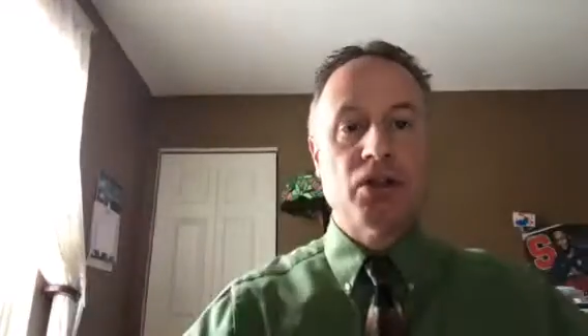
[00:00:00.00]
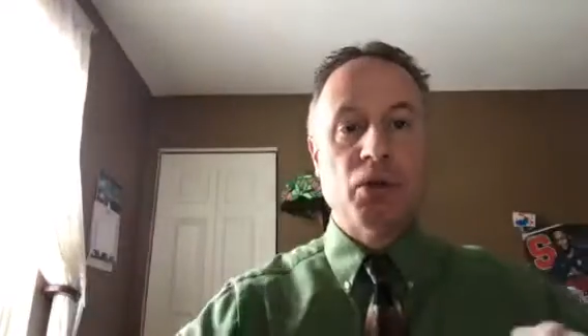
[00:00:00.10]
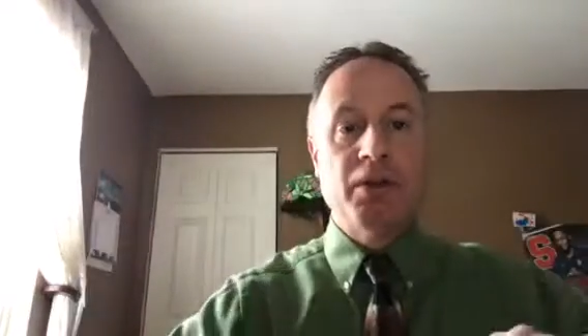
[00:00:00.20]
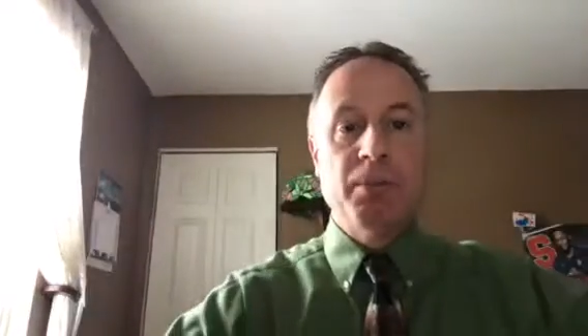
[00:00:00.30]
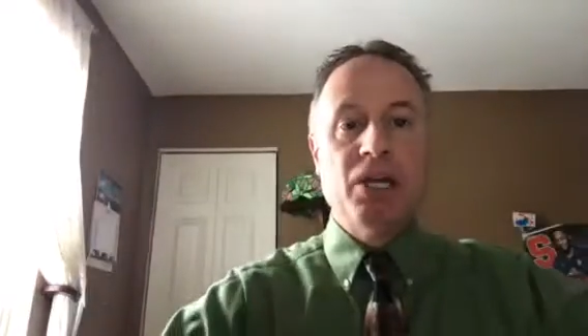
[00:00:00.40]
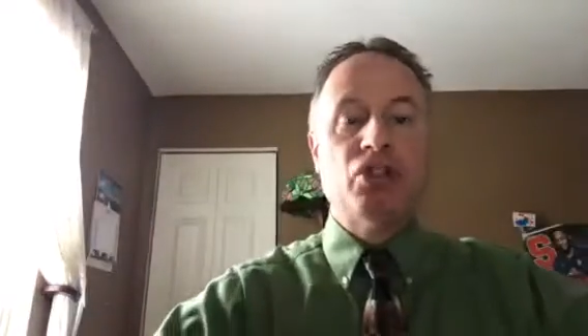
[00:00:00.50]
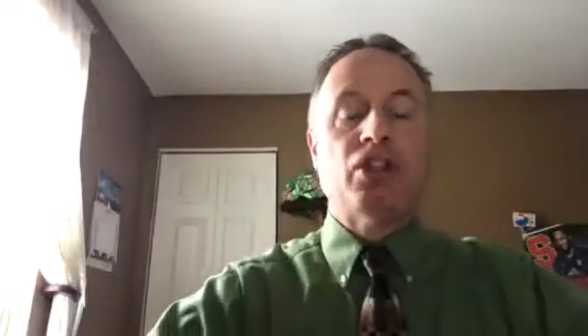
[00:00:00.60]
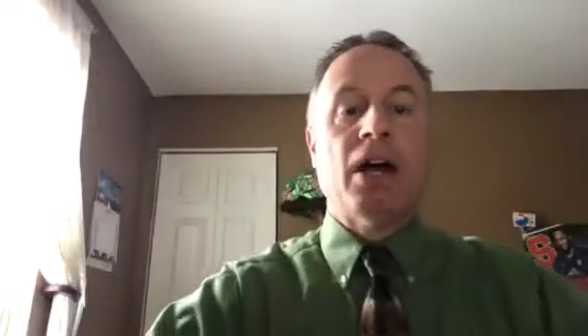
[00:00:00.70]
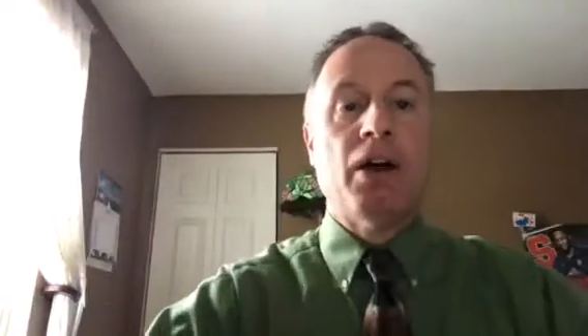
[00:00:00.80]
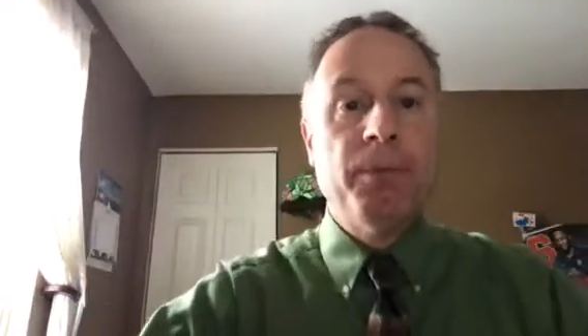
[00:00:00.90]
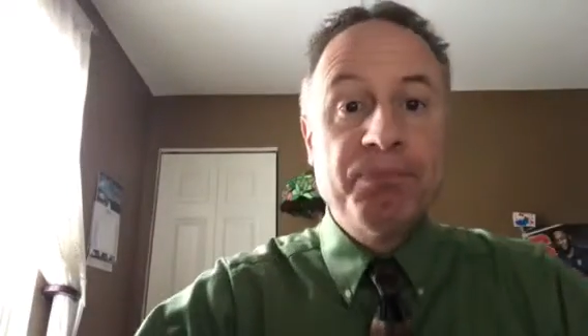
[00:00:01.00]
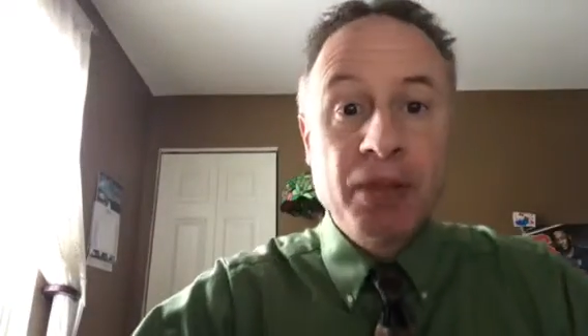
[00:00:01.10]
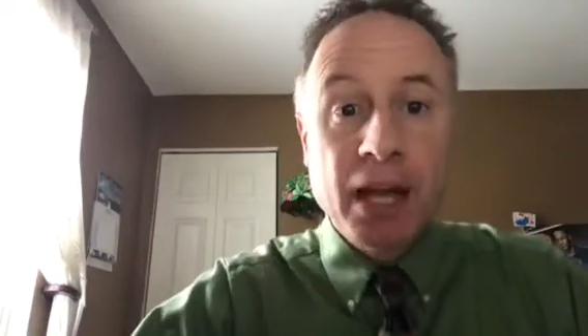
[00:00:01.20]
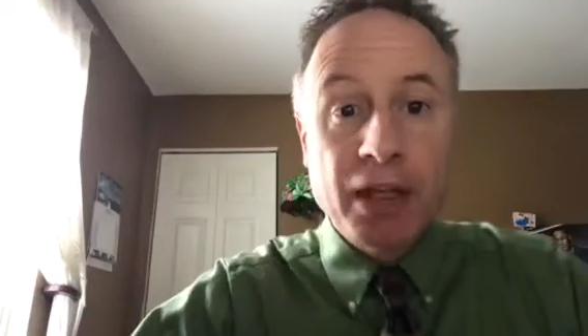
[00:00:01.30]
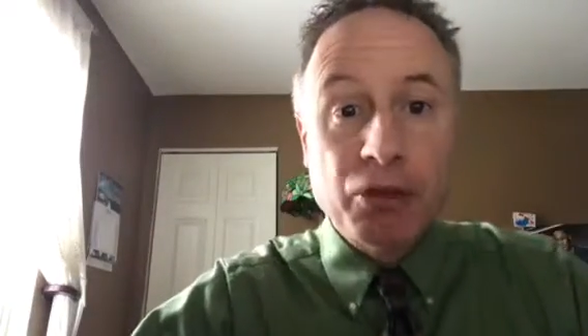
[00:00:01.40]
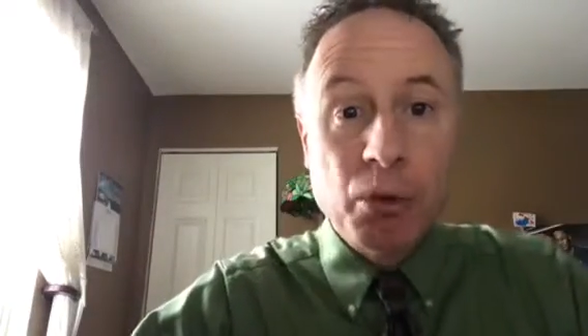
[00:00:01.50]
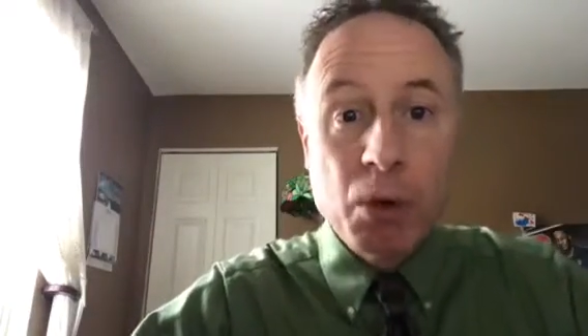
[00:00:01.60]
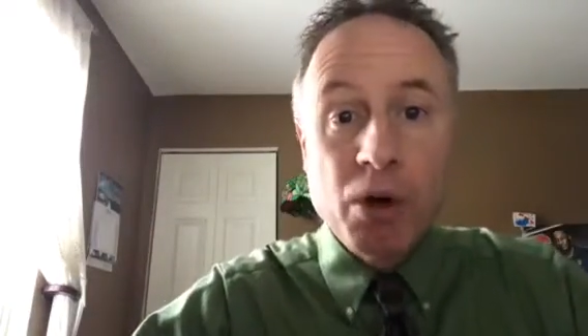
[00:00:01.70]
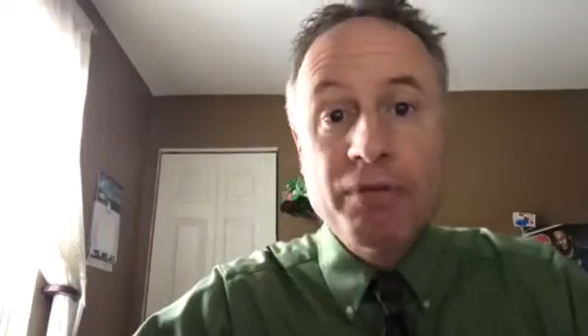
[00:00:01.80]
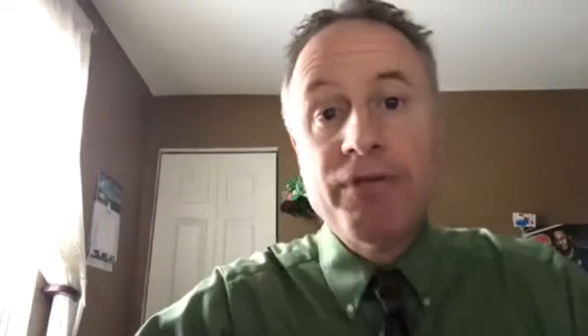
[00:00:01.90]
so give me a shout at
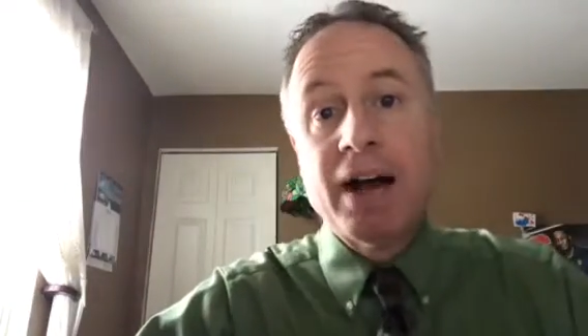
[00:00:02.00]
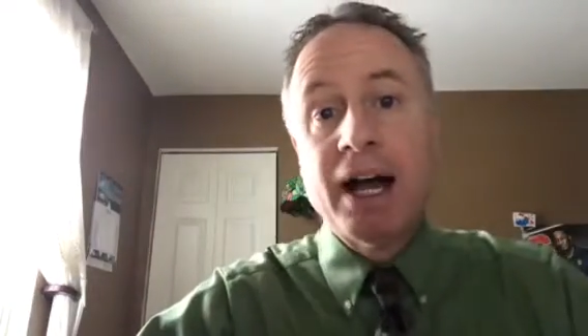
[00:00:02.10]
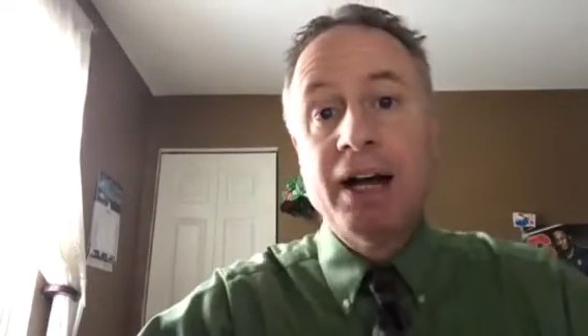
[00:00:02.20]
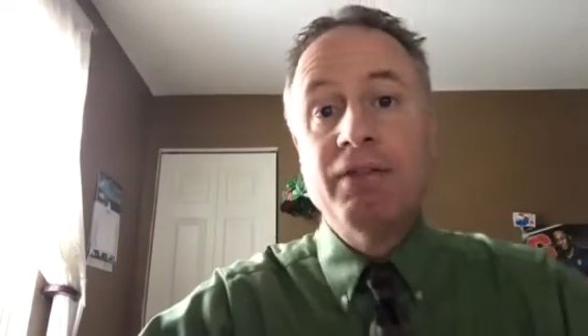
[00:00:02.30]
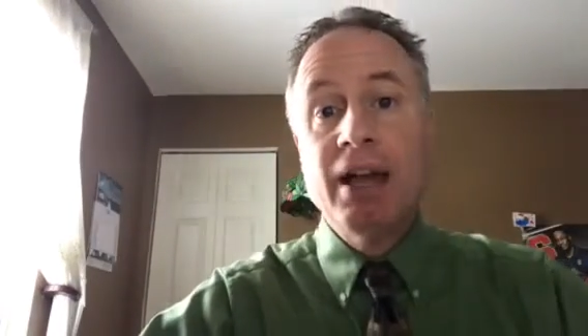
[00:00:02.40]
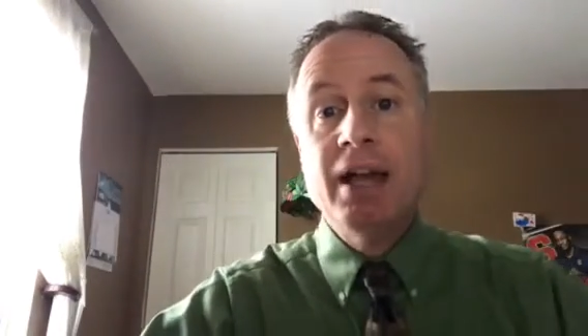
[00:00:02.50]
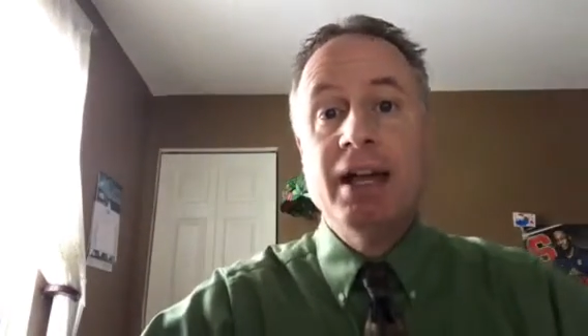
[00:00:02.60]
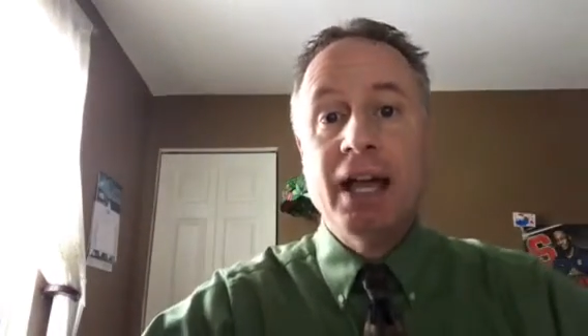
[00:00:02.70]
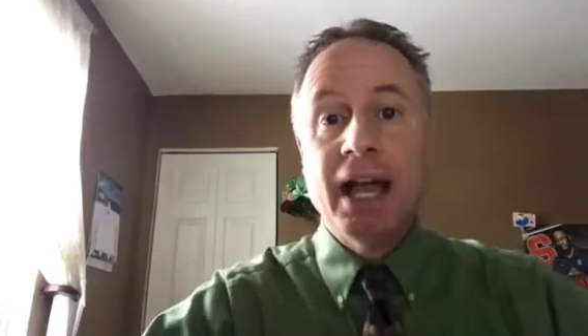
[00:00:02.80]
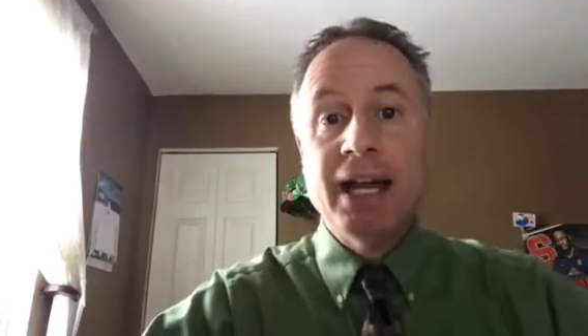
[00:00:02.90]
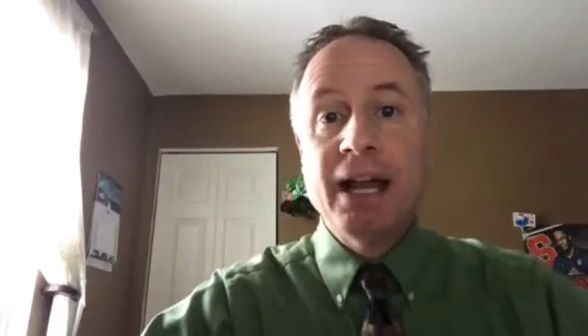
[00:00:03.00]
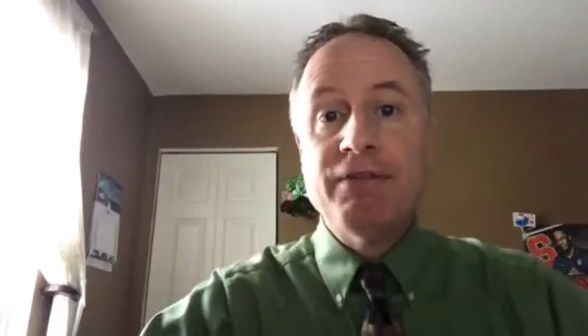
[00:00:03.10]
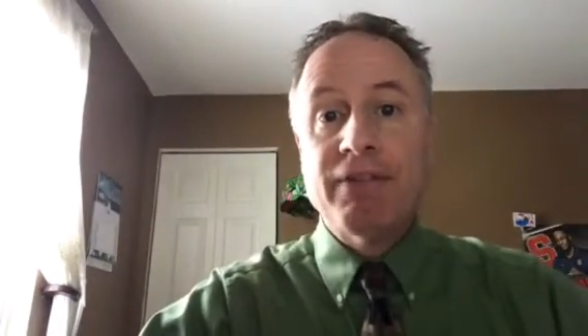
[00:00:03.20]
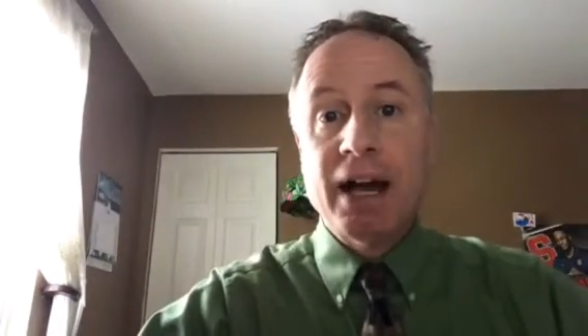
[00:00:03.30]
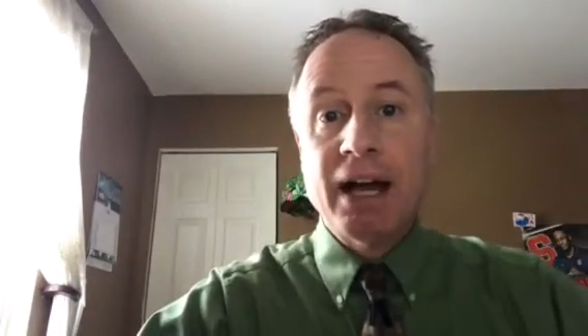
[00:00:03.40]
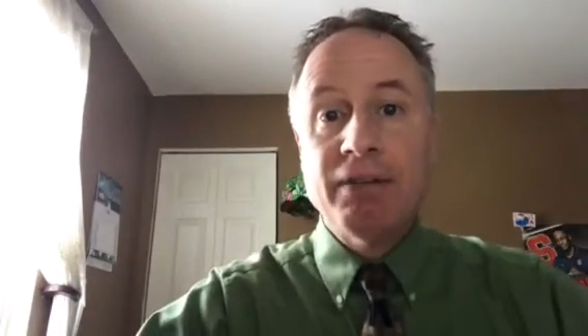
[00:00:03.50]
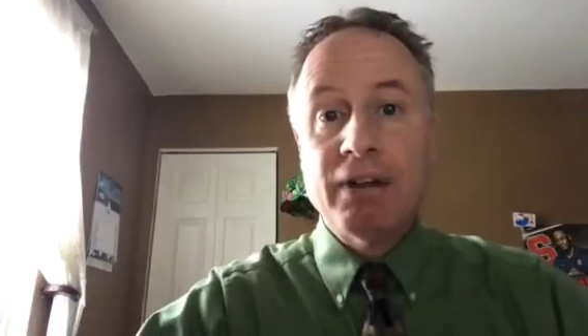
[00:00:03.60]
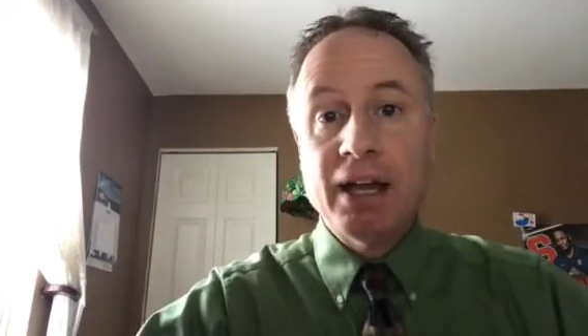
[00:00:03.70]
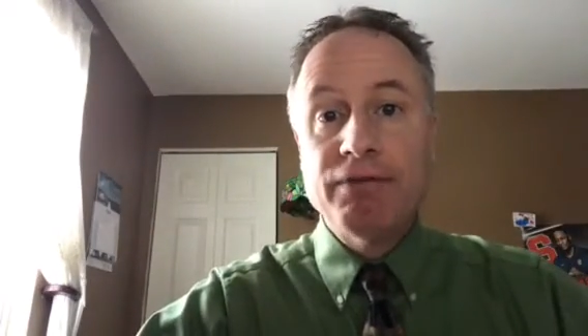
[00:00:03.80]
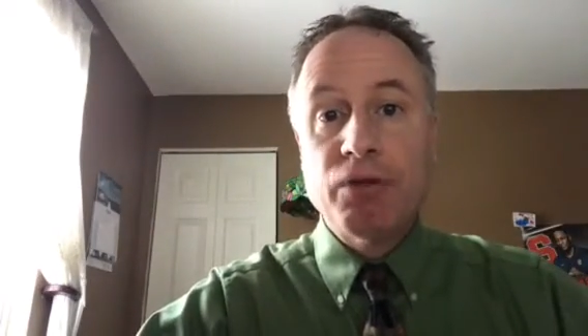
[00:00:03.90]

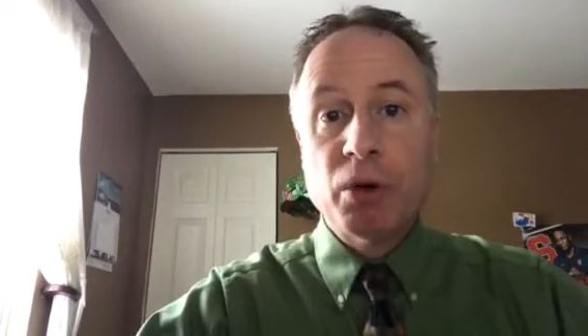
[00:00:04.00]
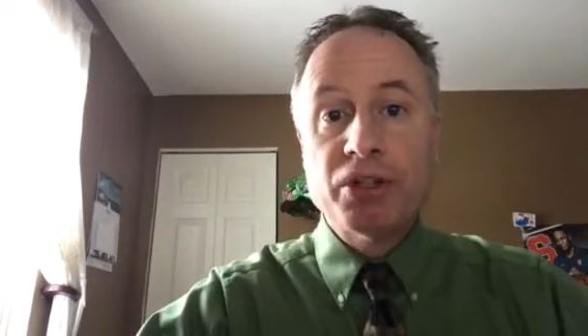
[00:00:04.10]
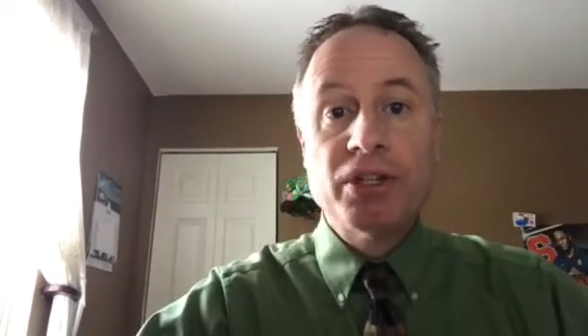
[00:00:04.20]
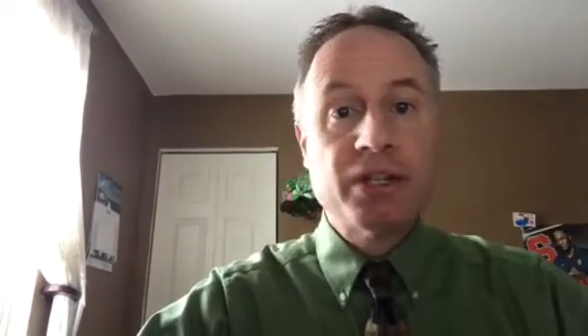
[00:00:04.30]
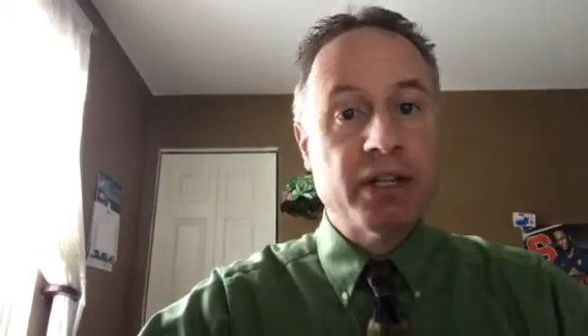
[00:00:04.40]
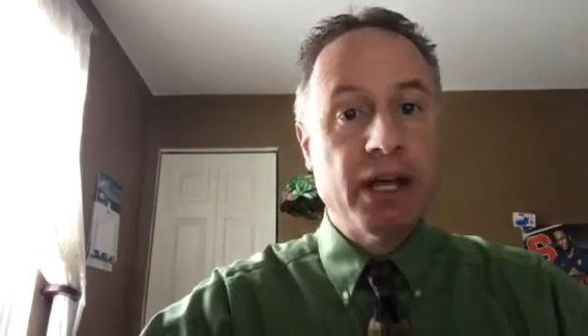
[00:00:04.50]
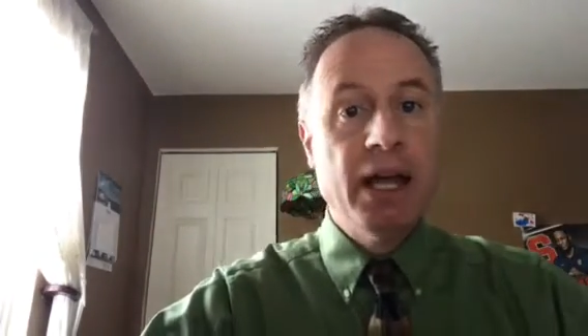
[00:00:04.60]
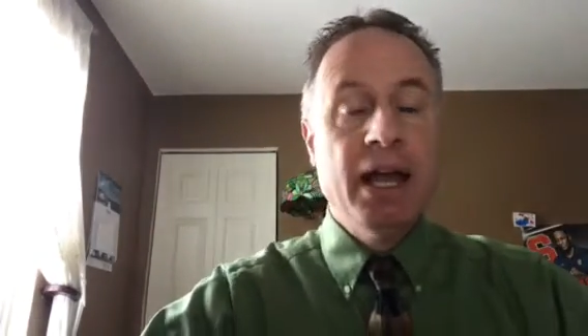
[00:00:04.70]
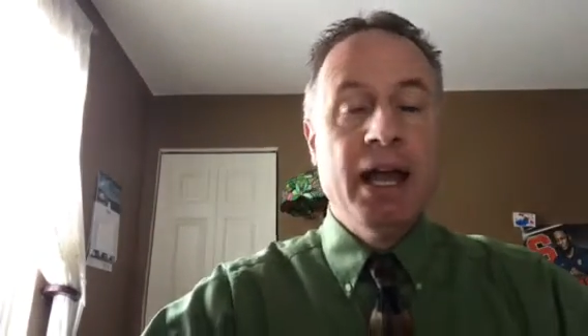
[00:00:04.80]
315-885-8468,